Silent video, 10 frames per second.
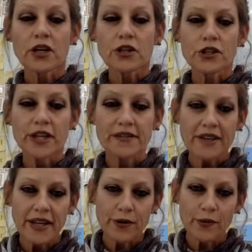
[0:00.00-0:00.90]
Good
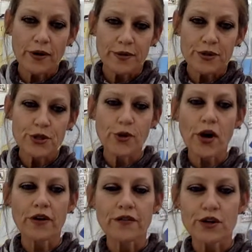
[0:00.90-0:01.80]
evening and welcome to
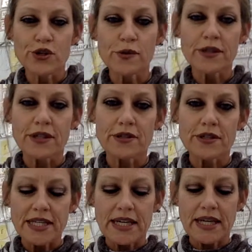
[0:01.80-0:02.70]
our virtual literacy
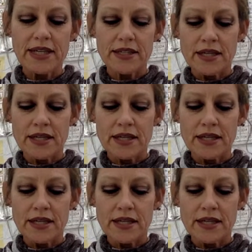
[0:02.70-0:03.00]
night.